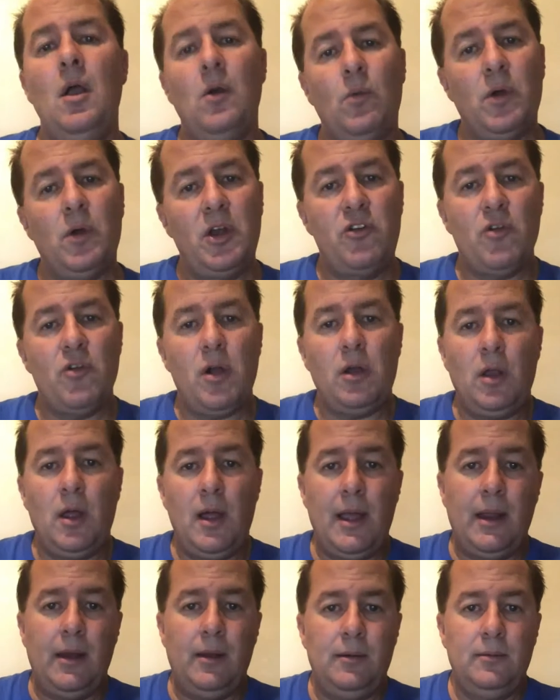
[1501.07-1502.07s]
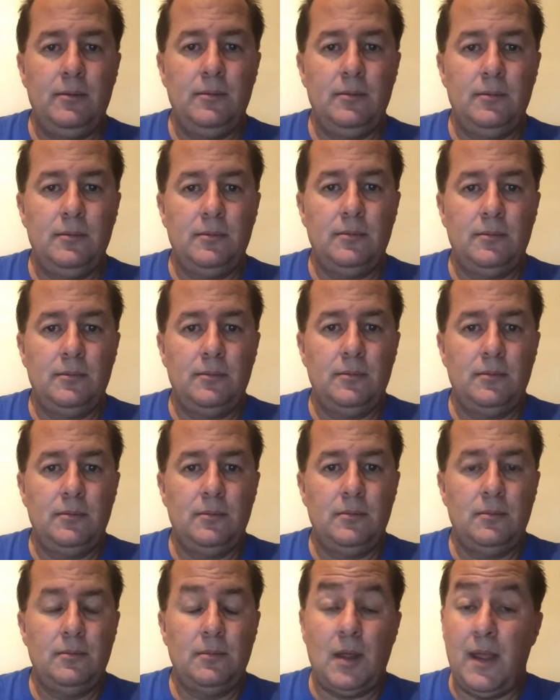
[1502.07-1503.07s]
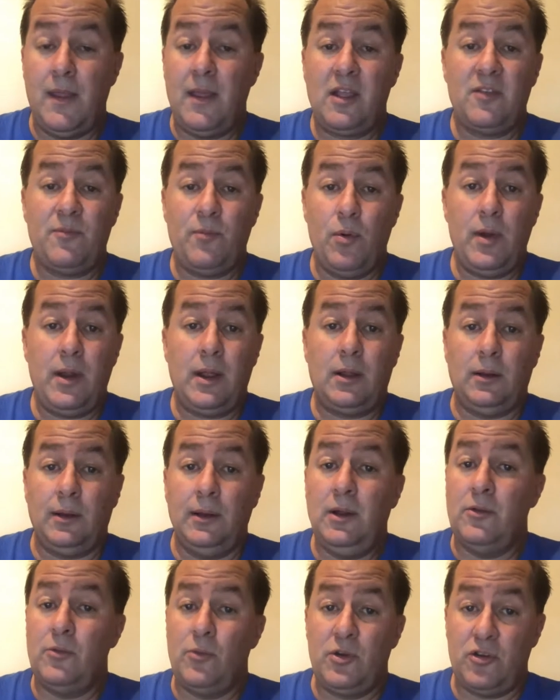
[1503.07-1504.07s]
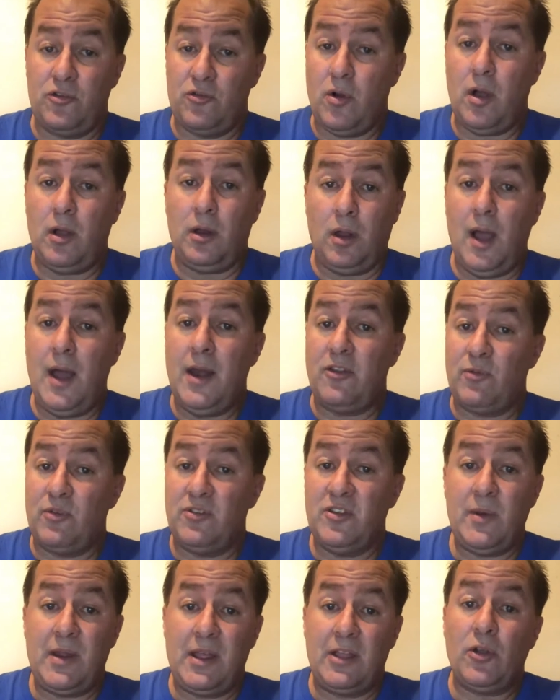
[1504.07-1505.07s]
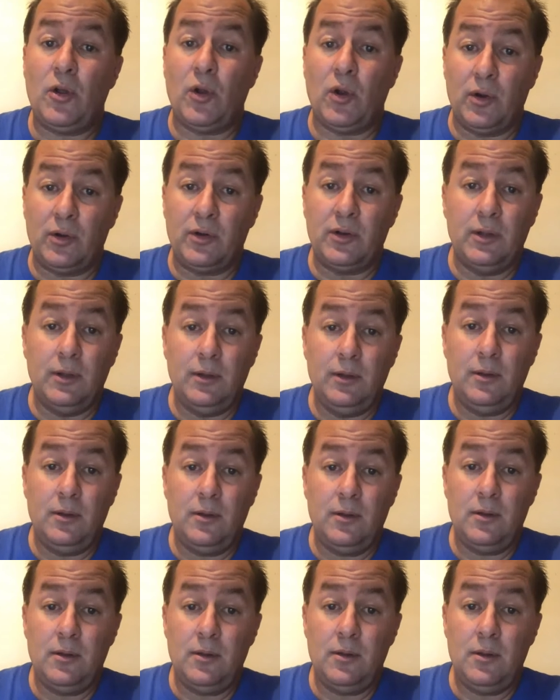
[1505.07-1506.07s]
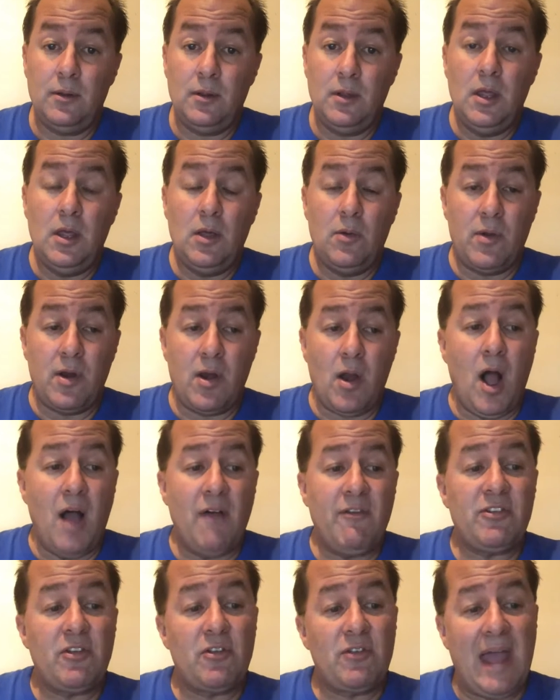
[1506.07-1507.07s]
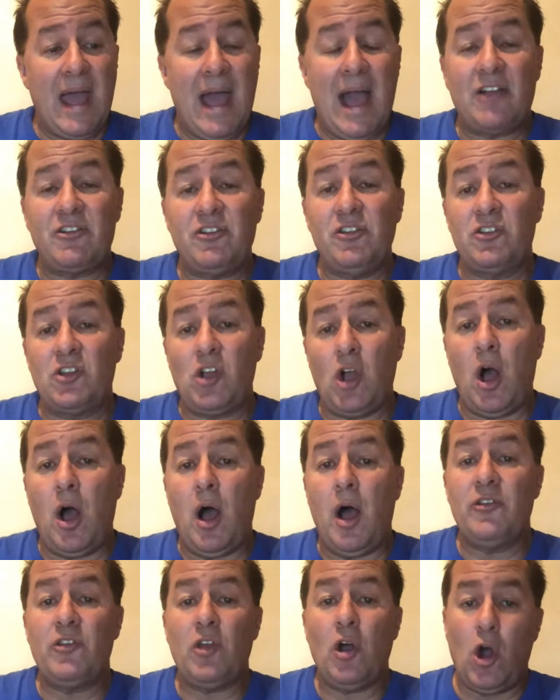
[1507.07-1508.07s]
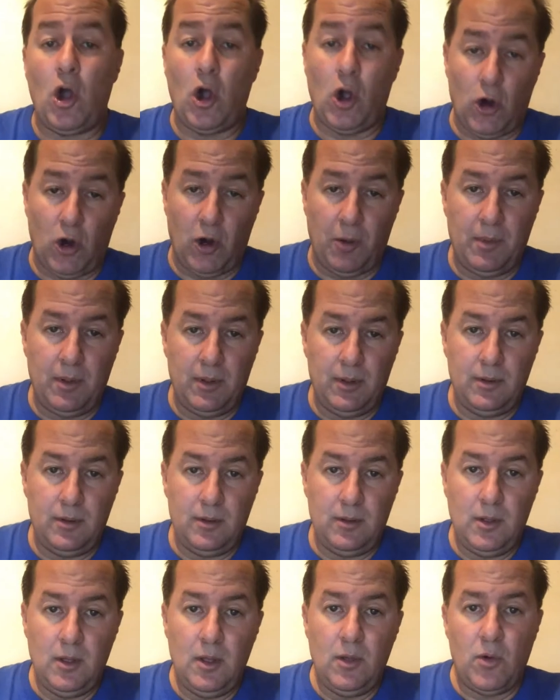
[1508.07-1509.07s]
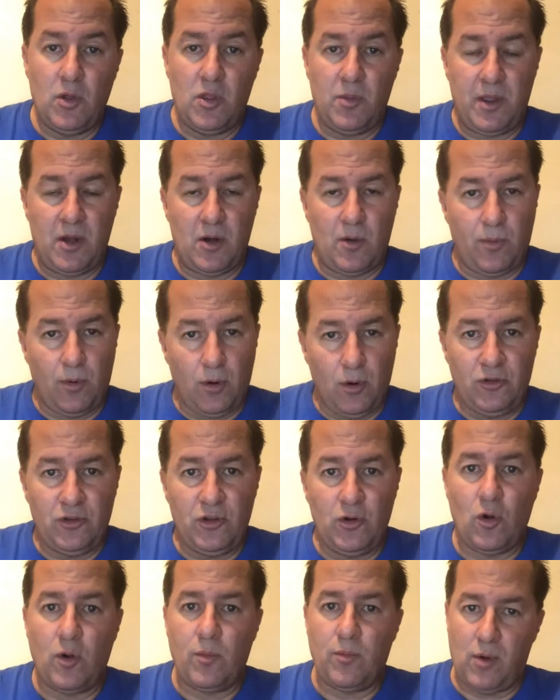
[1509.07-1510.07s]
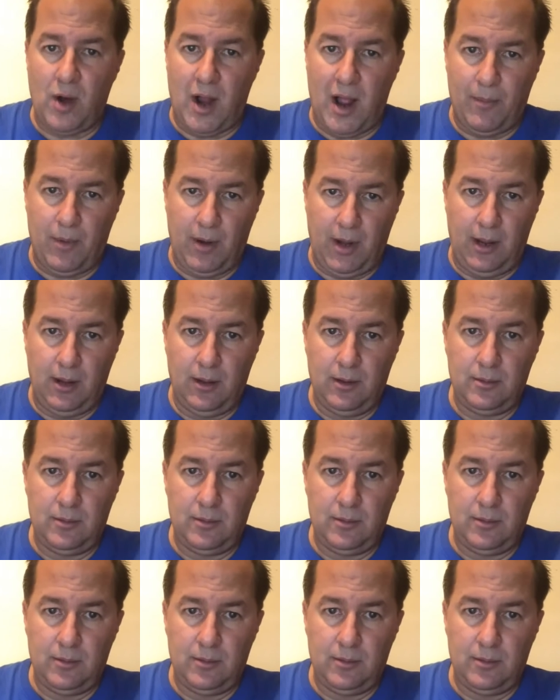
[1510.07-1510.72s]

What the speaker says: Where do you draw a line? I think it's pretty clear that when you draw a line is when somebody gets hurt. When an officer's actions cause harm, whether it be to a person or property.